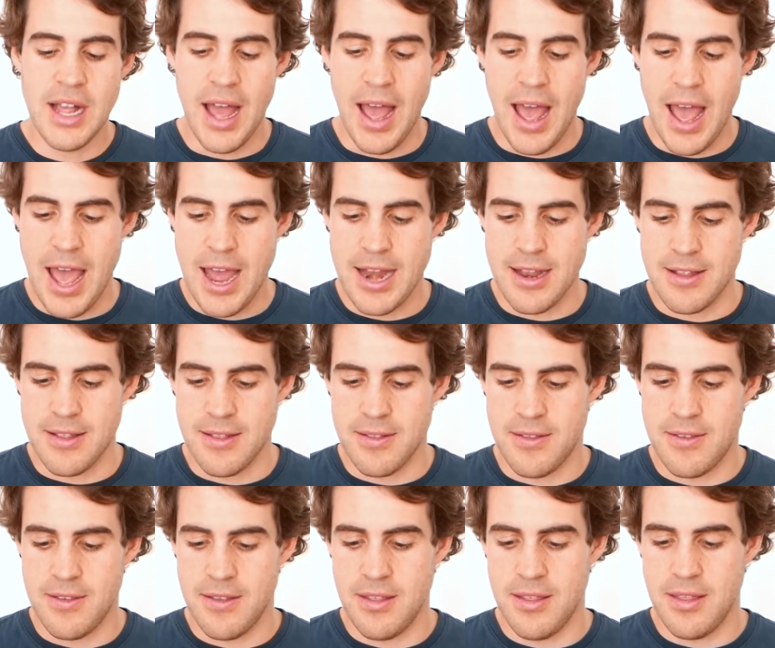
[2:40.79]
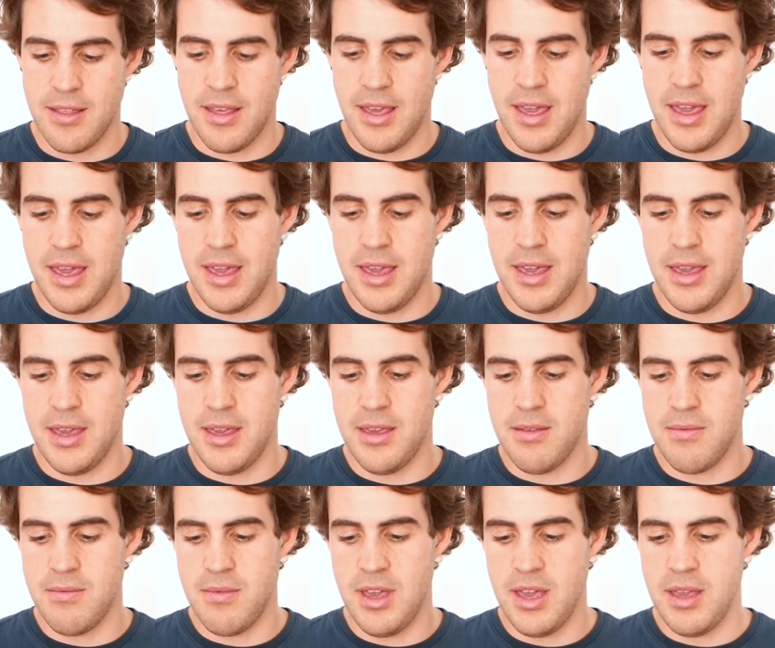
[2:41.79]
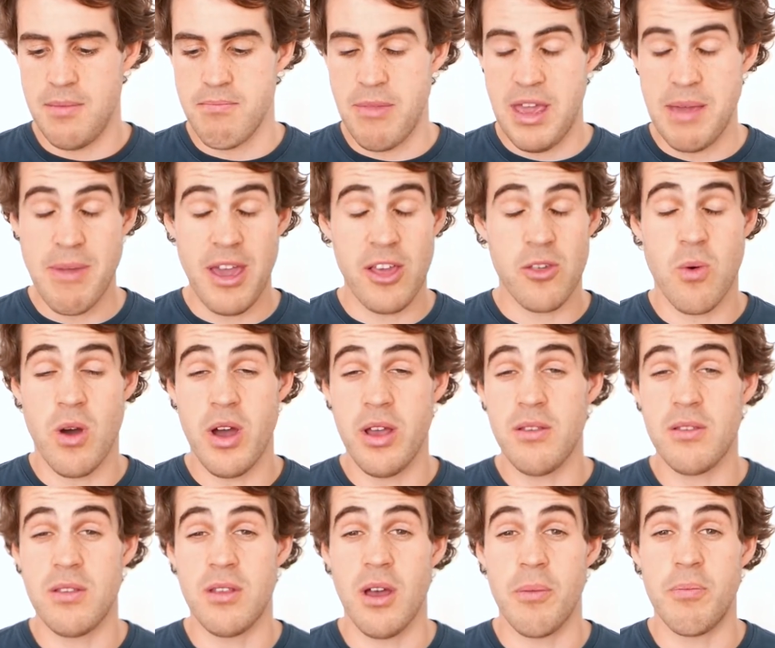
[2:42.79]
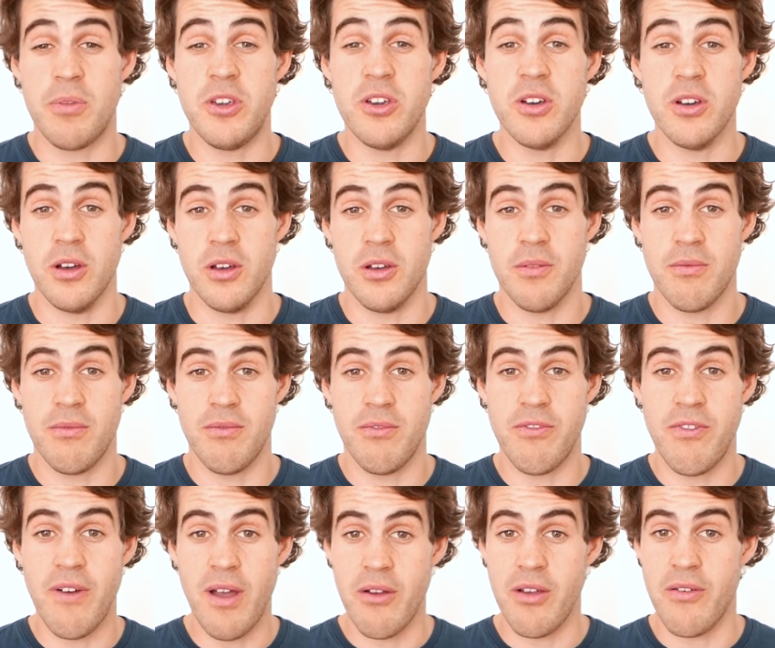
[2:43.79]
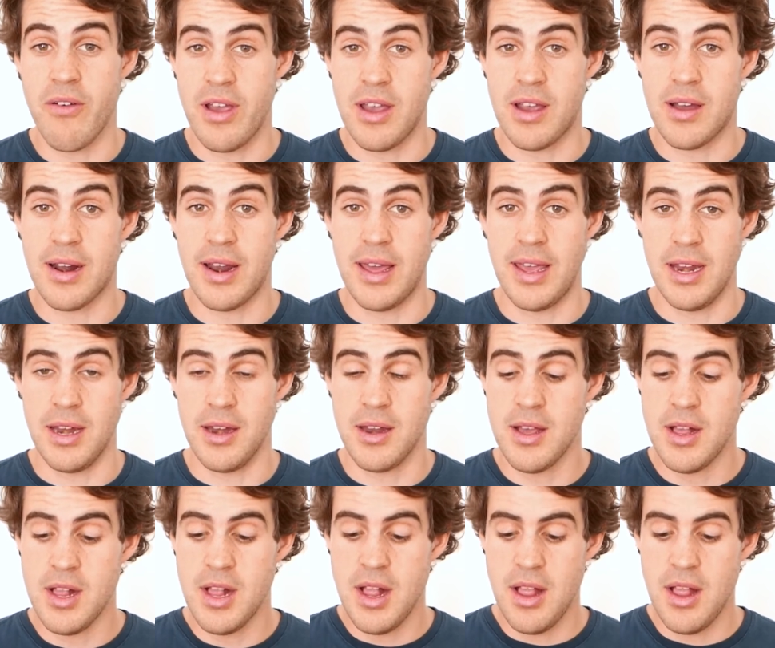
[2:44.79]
and he makes wines that are pure, very clean.